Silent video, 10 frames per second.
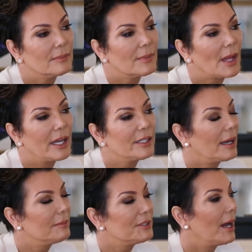During the
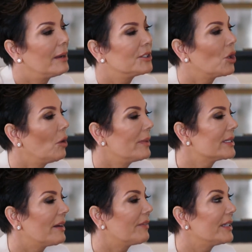course of her
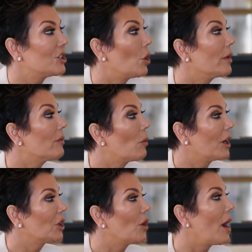questions, Chyna's
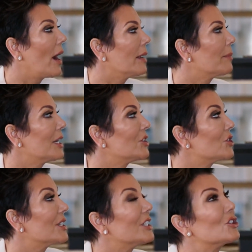attorney, Lynn
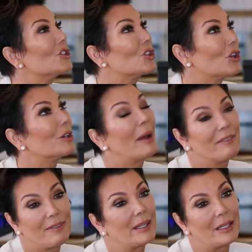Chawney,
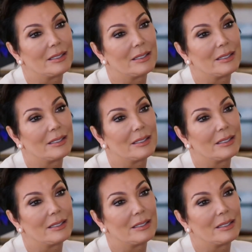inquired